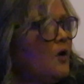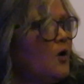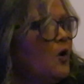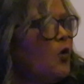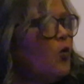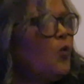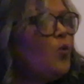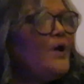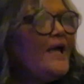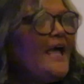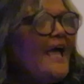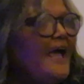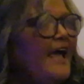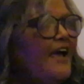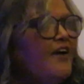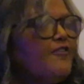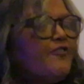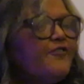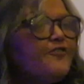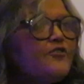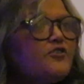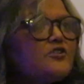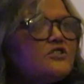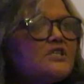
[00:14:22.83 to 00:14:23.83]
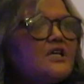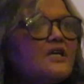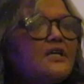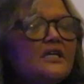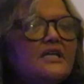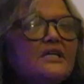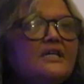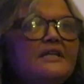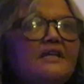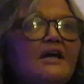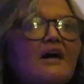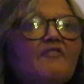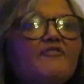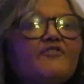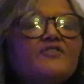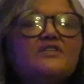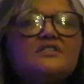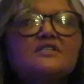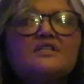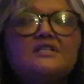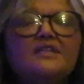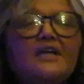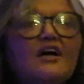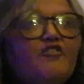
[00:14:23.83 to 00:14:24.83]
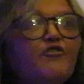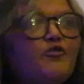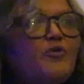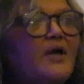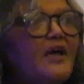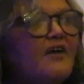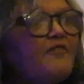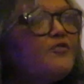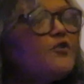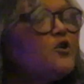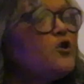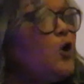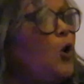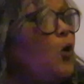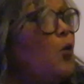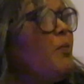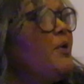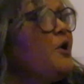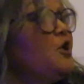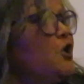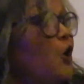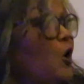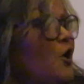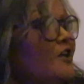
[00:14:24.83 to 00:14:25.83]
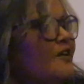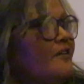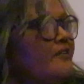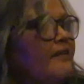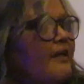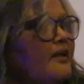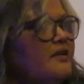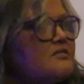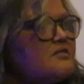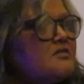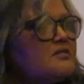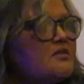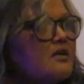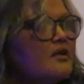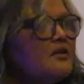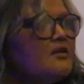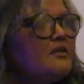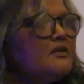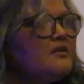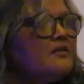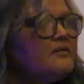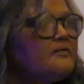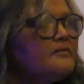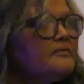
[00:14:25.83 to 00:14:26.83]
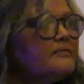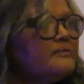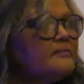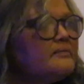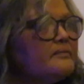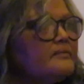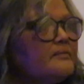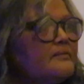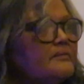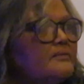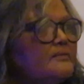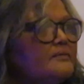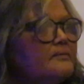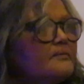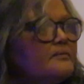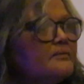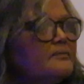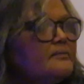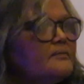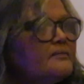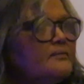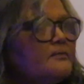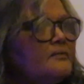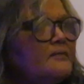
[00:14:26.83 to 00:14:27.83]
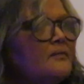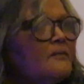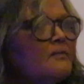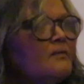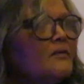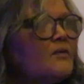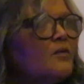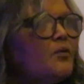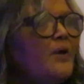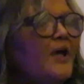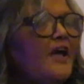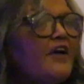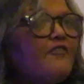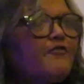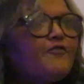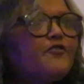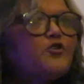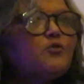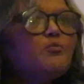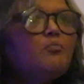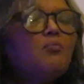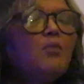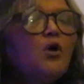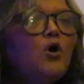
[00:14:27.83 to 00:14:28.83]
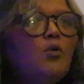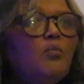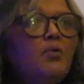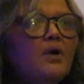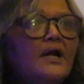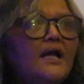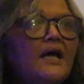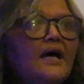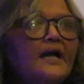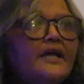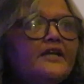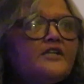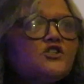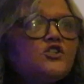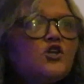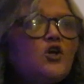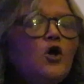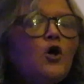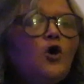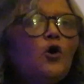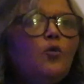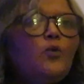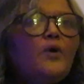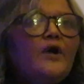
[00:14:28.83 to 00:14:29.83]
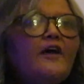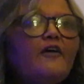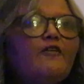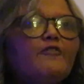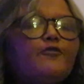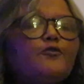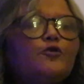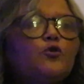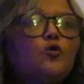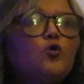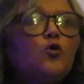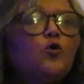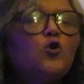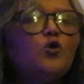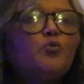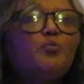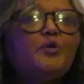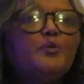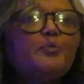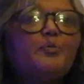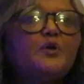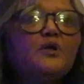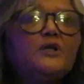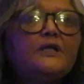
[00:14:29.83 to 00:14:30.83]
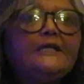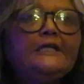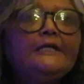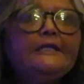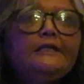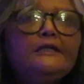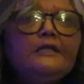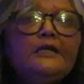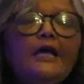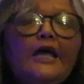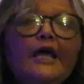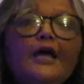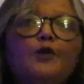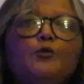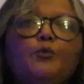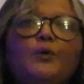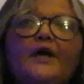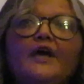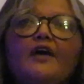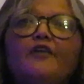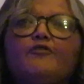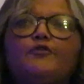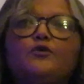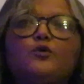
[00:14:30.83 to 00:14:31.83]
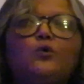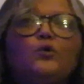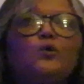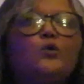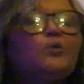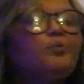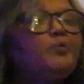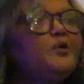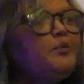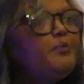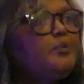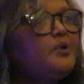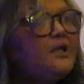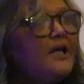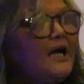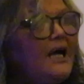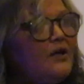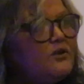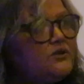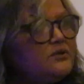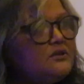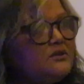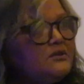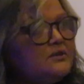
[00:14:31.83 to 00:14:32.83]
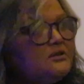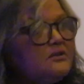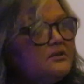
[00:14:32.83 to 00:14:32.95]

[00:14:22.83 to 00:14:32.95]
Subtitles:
We have to say enough is enough. We have to go beyond that saying. We have to mobilize, we have to pull people in, and we have to pull people out.